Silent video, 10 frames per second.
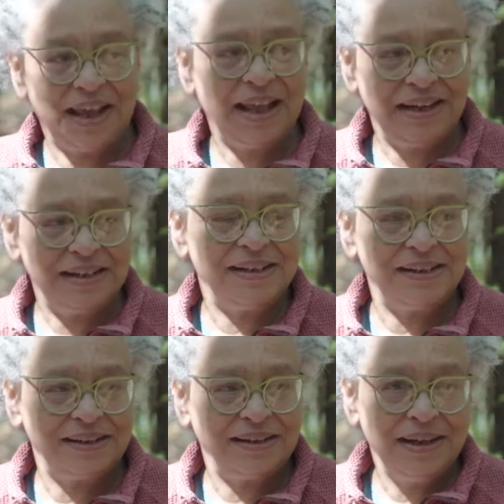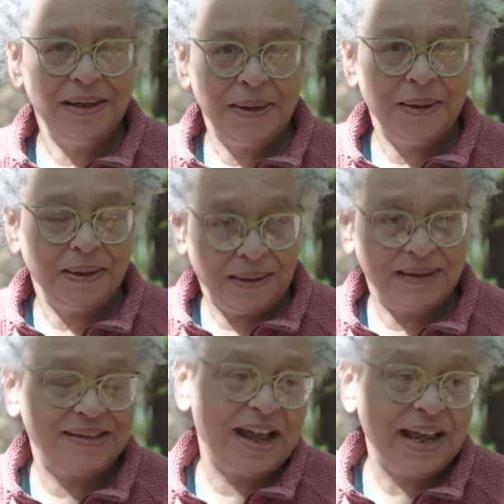and it's a
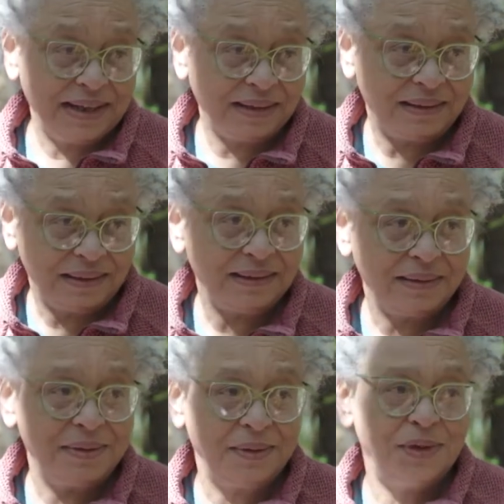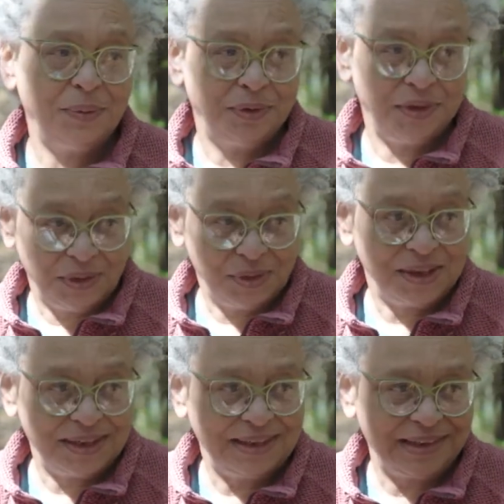cycle, to use a
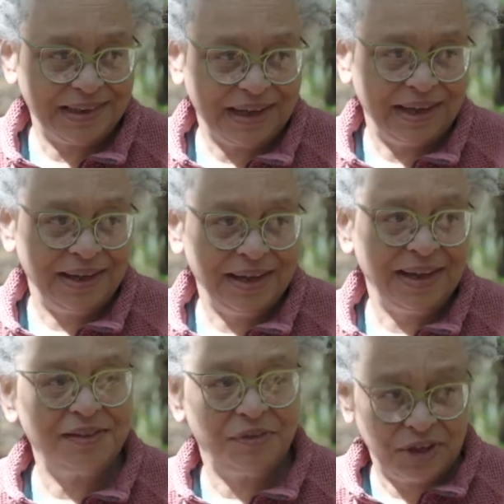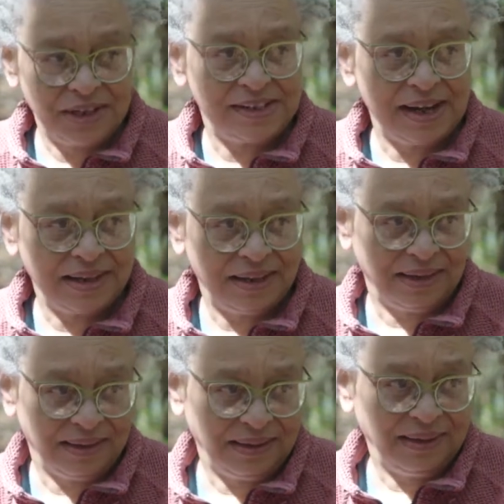cliche. It's very
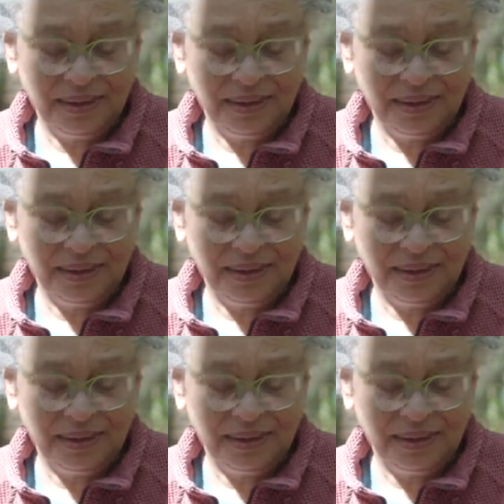cyclical.